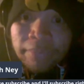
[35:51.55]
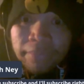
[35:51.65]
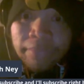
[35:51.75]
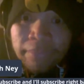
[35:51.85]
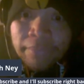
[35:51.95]
kind
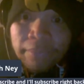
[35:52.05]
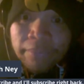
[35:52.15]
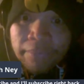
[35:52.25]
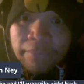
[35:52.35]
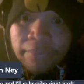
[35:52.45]
of
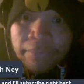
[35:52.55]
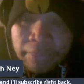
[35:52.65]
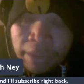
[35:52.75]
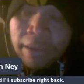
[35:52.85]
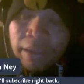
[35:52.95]
crazy.
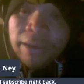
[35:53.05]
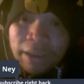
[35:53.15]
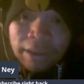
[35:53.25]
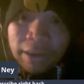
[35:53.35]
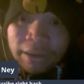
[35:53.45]
You know
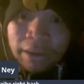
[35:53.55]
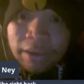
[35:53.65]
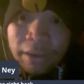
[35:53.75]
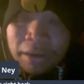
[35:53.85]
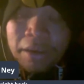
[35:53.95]
what I mean? I
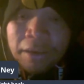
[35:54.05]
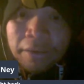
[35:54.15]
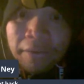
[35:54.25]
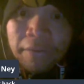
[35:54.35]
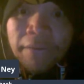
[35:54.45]
guess that's what
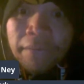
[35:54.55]
live